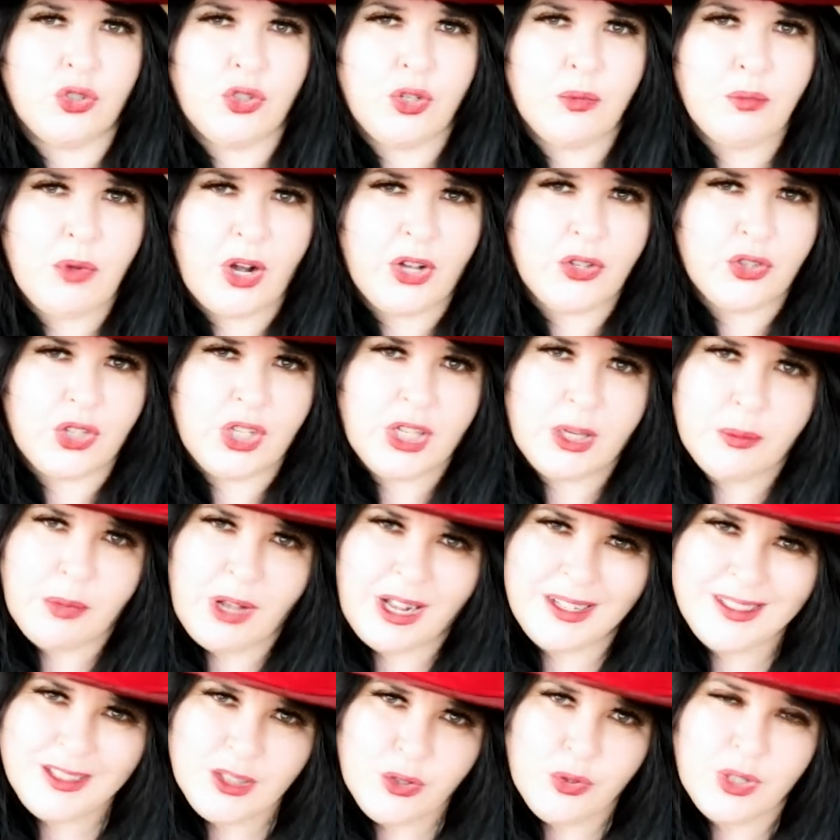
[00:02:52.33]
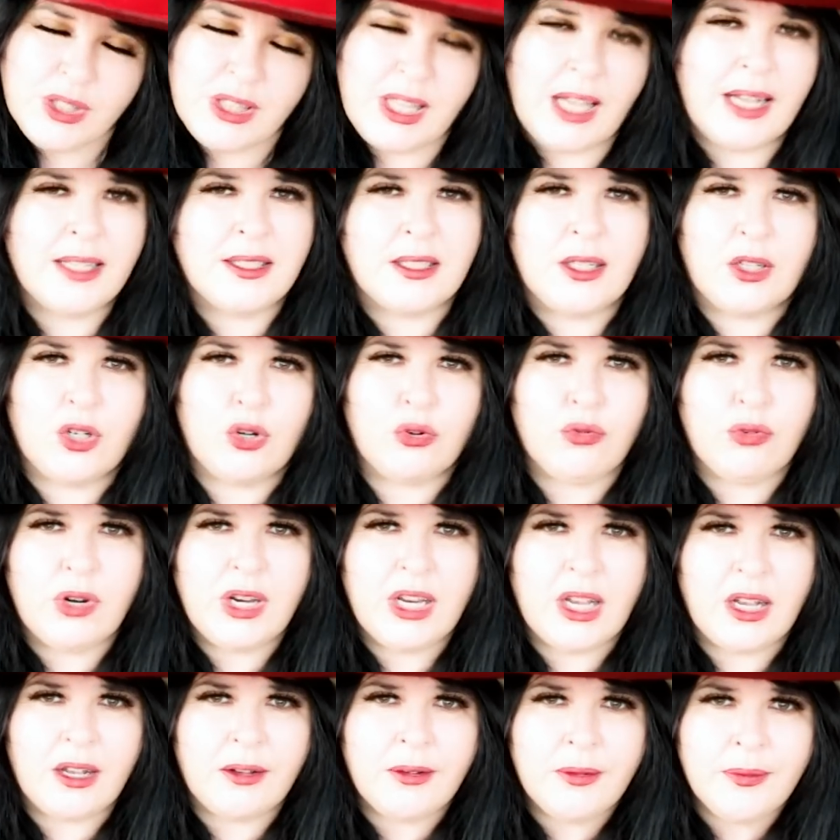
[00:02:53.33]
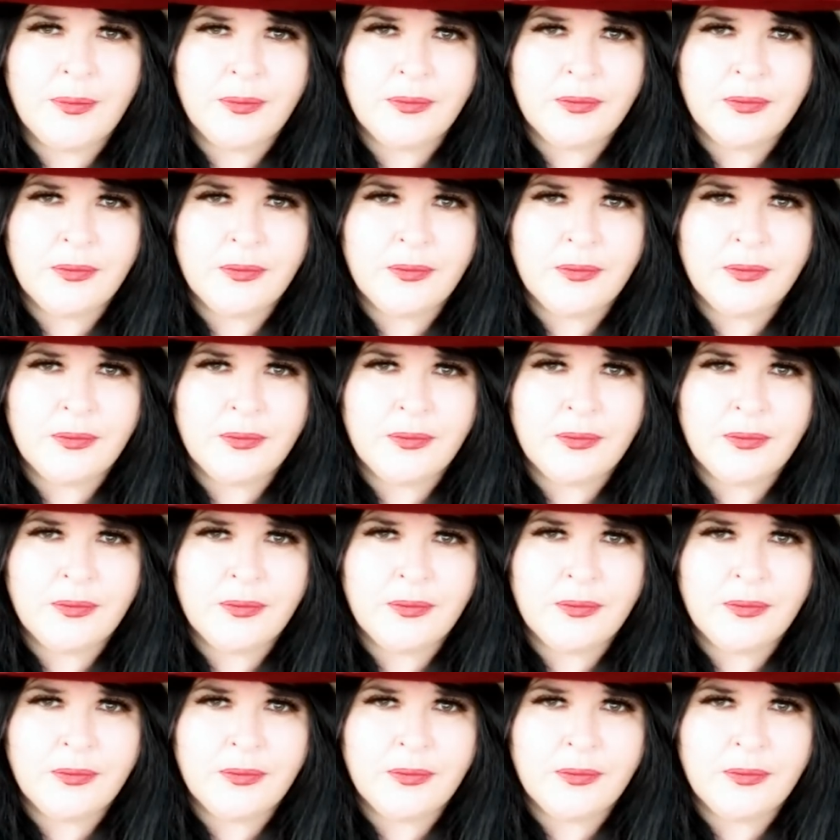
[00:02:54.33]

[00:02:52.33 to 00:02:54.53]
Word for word: You might think about doing that as a career,